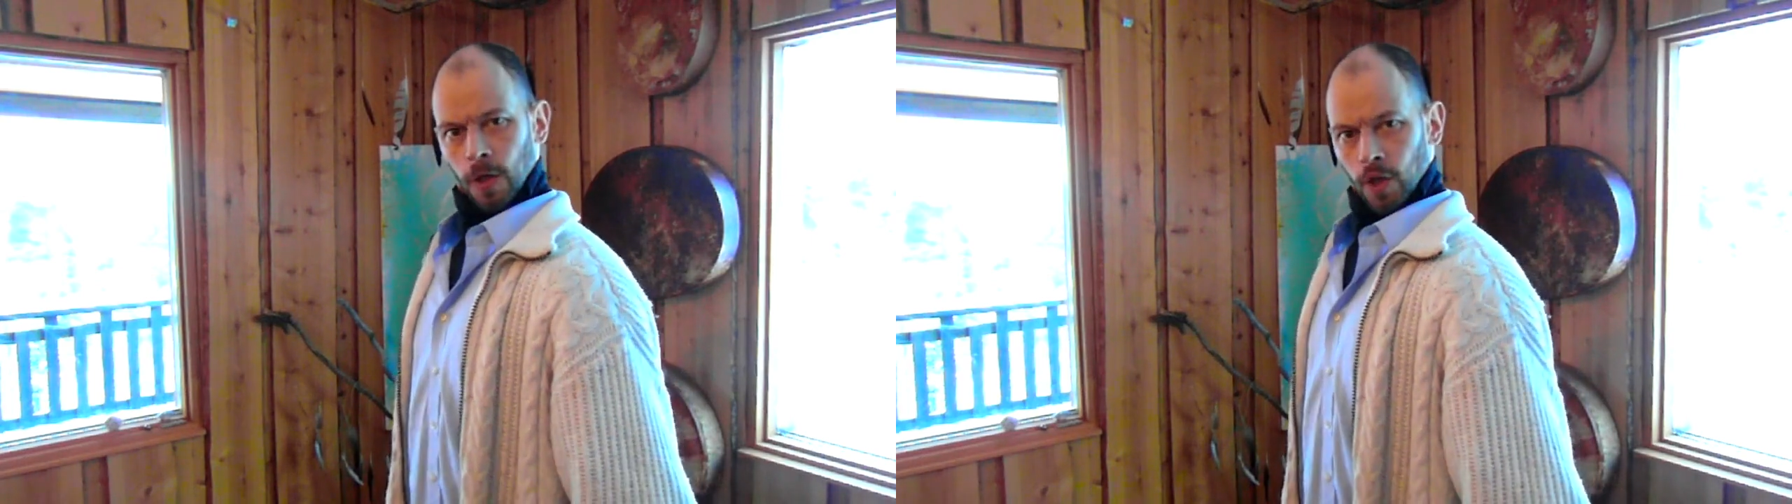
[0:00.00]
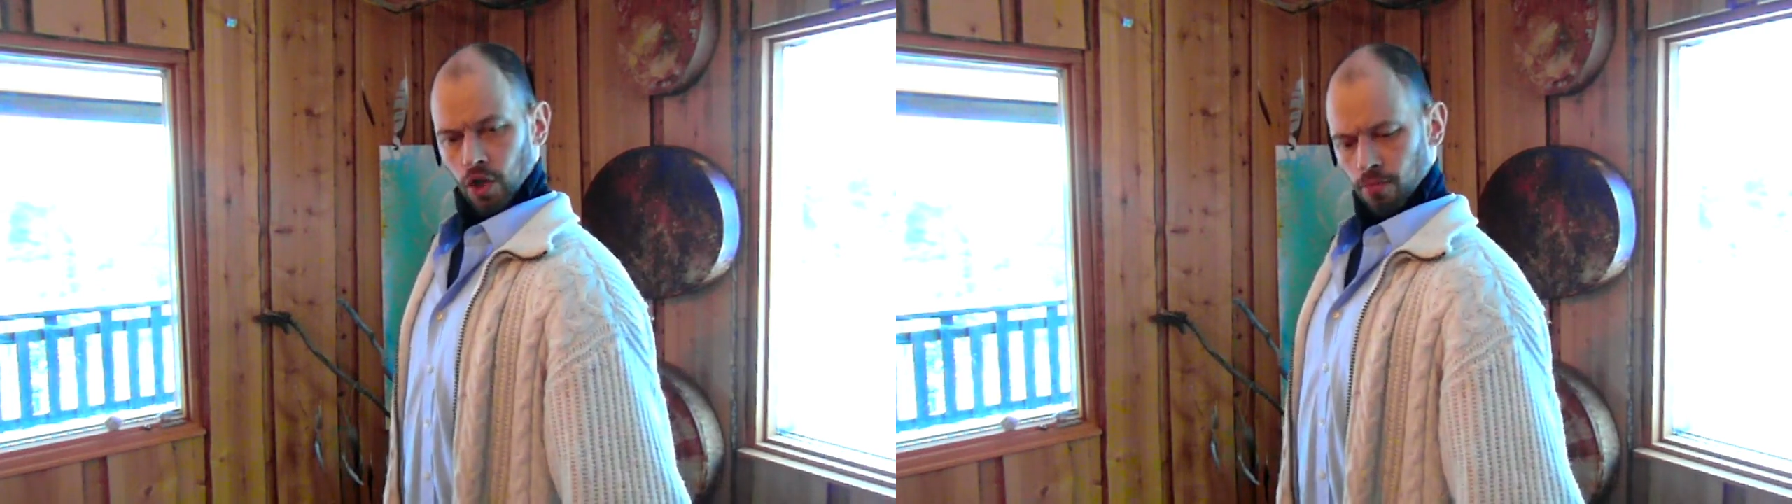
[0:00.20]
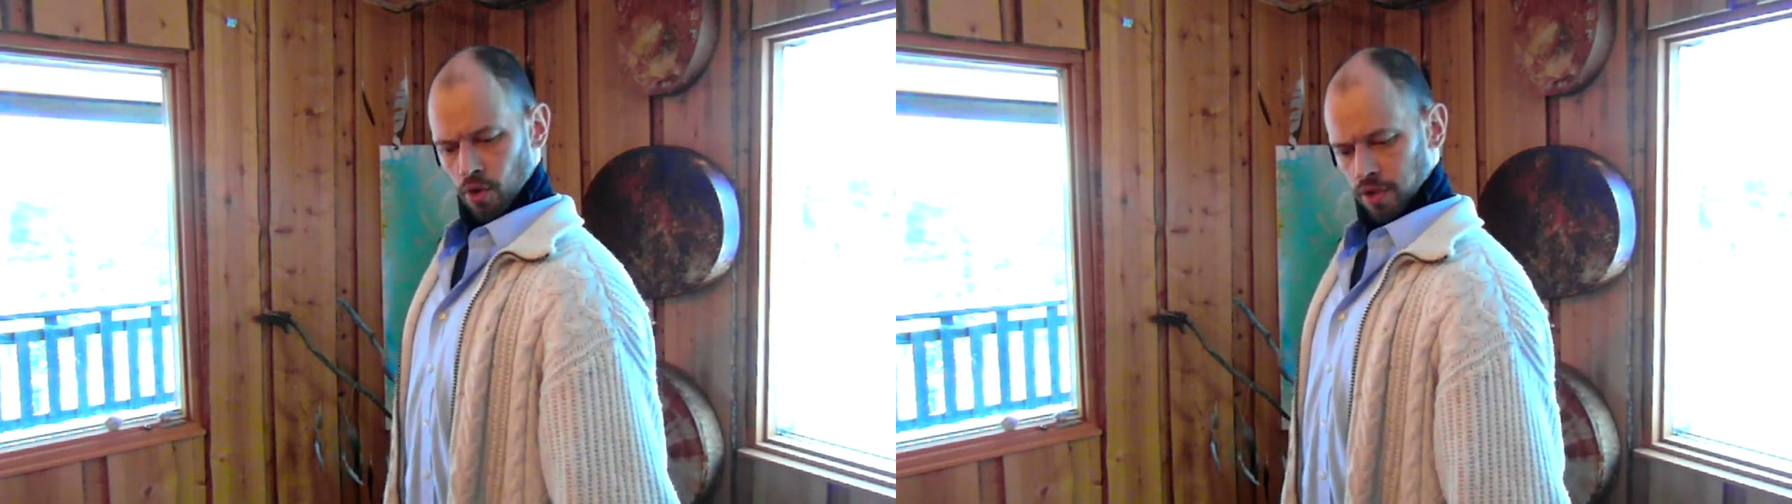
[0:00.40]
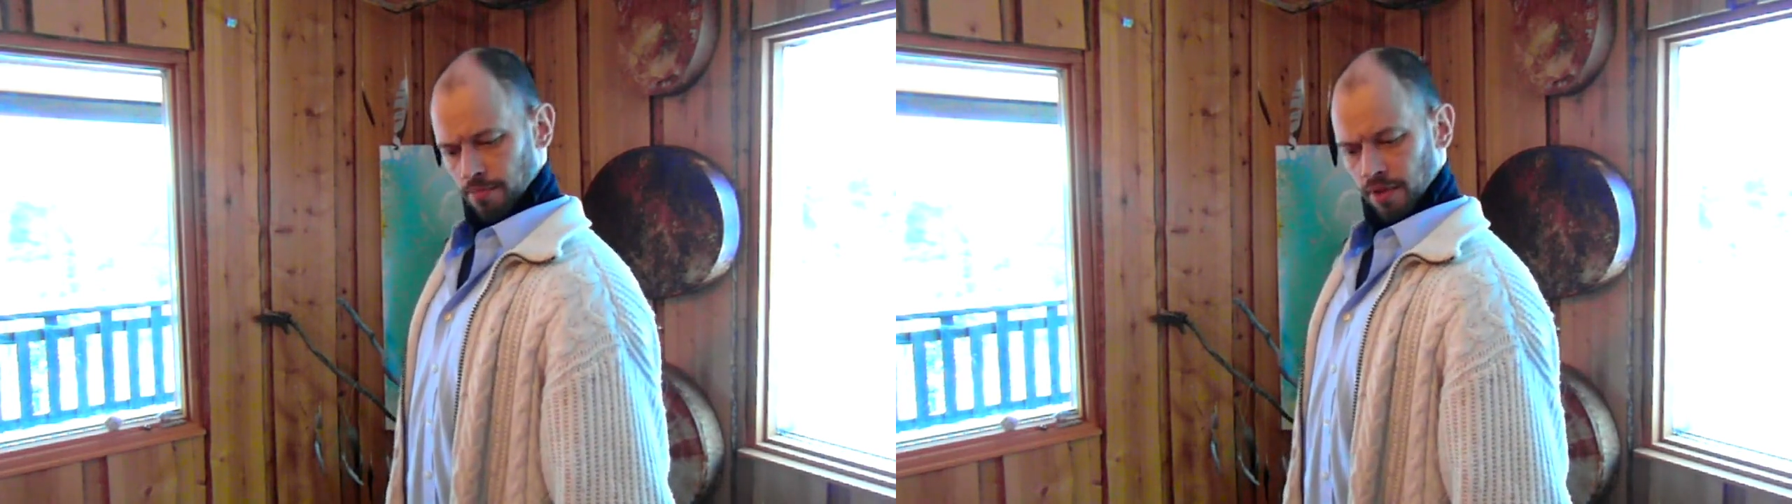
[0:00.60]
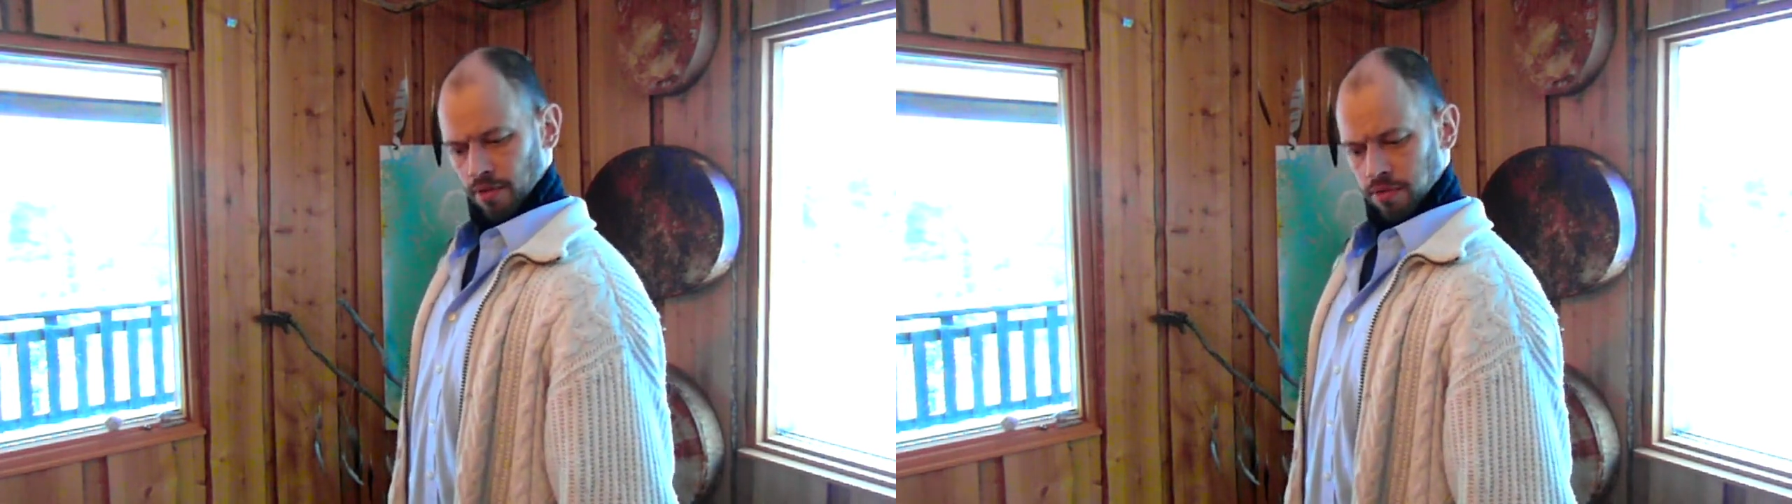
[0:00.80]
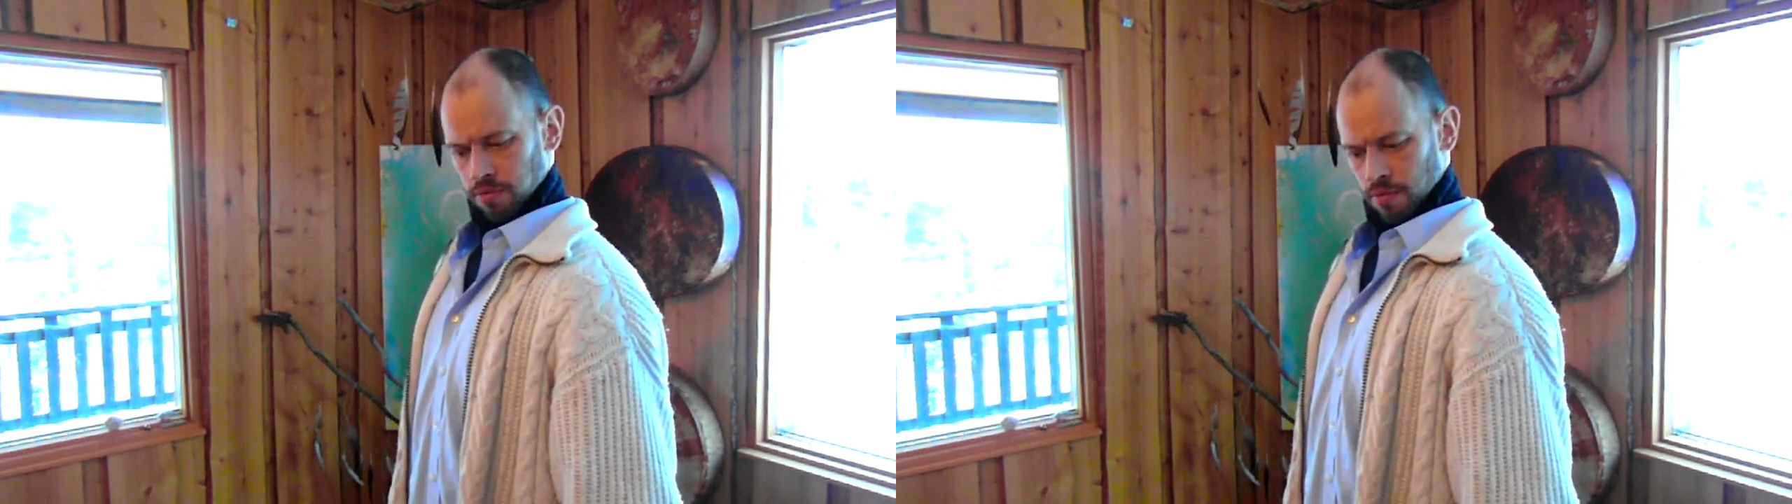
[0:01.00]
you mostly be,